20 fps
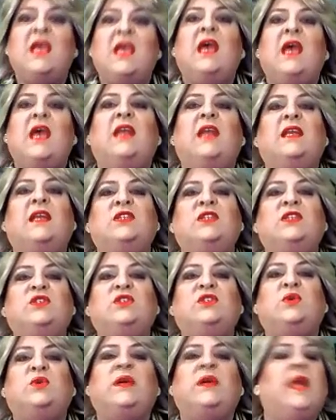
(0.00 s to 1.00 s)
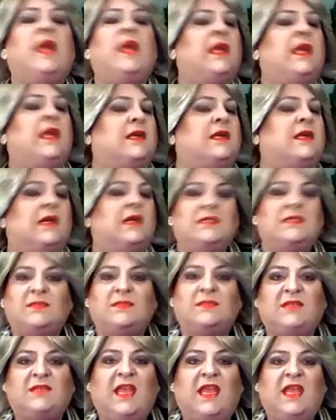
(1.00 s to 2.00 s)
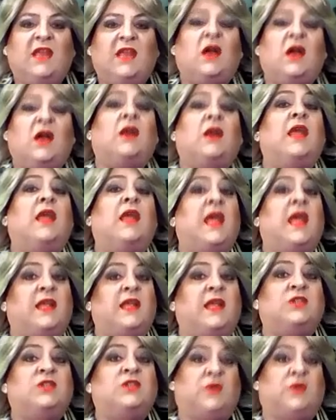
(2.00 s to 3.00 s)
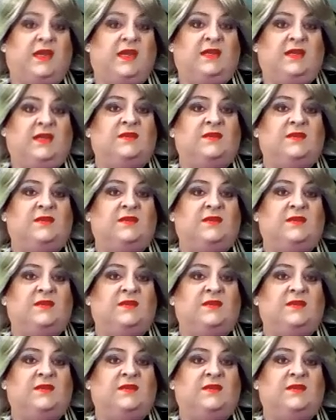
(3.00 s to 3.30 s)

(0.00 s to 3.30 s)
And enjoy a custom take on any drink.